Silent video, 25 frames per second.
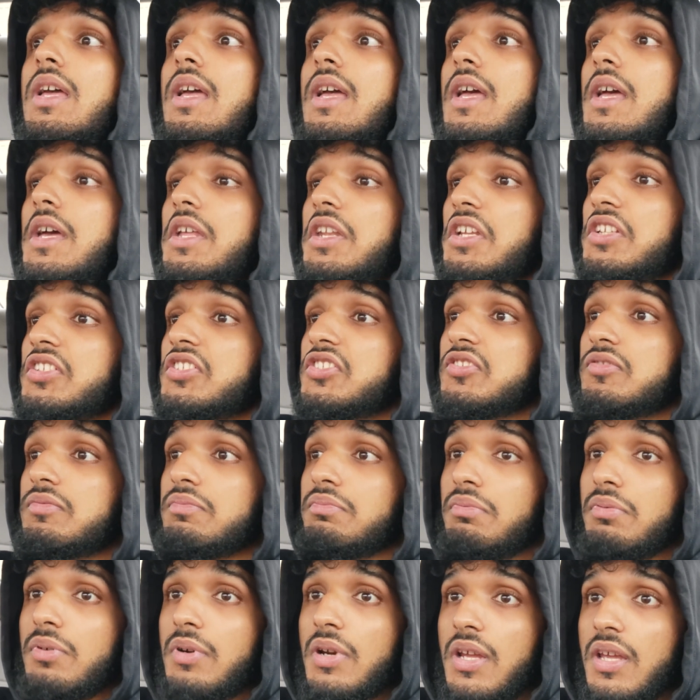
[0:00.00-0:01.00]
And I just
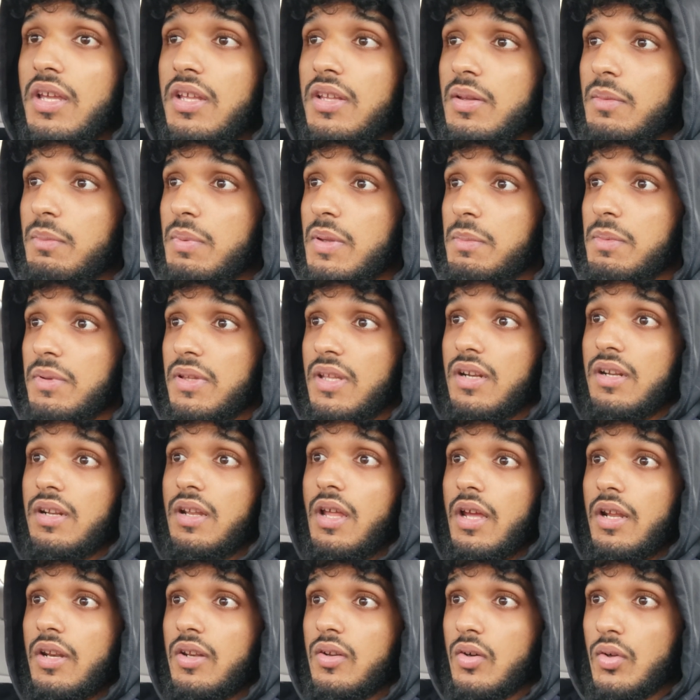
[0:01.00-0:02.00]
pray the people that are
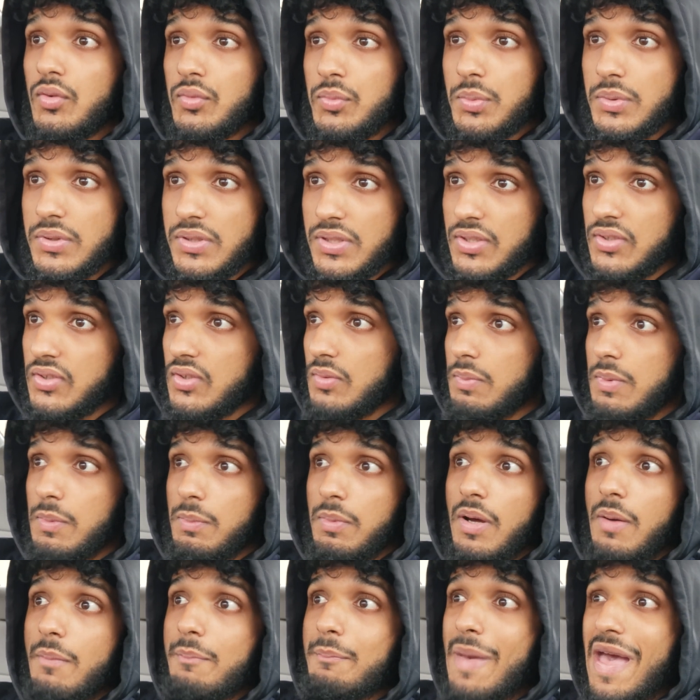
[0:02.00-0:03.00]
diagnosed with this, the
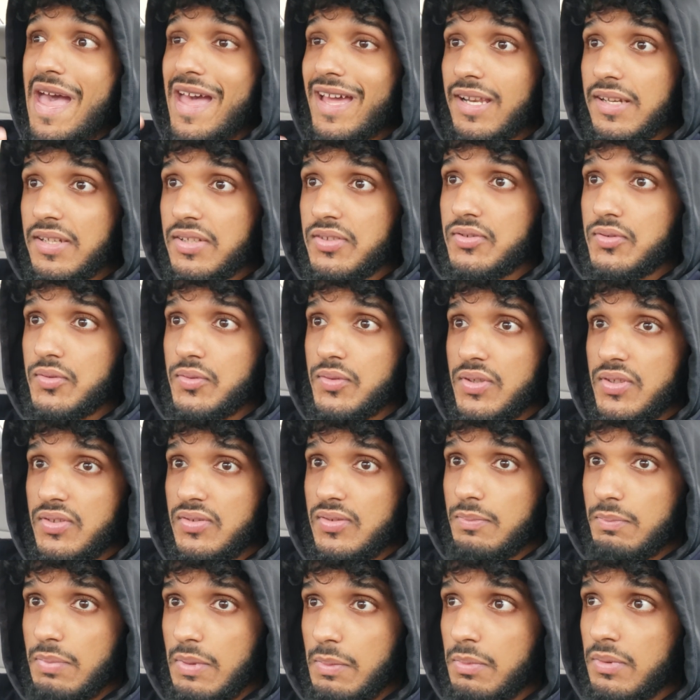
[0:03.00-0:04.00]
people are battling through this,
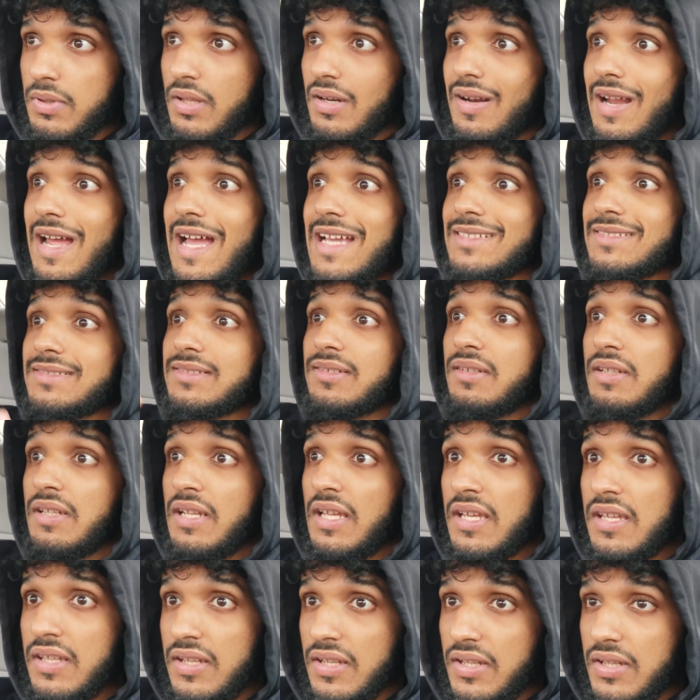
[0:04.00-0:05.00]
the people that are
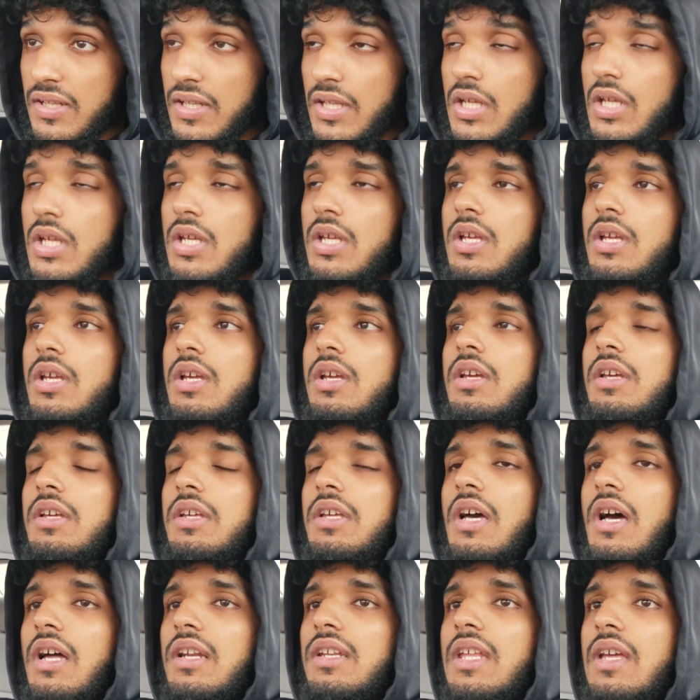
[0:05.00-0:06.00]
isolated,
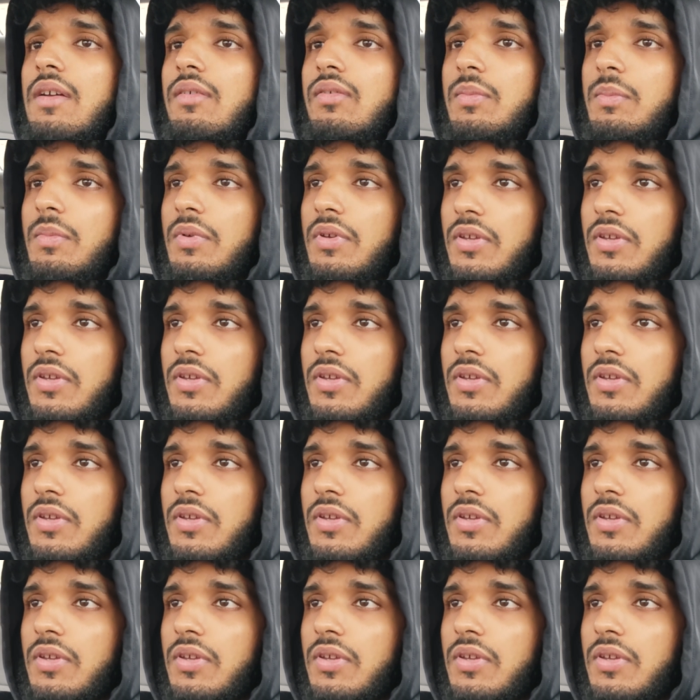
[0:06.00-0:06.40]
God gives them a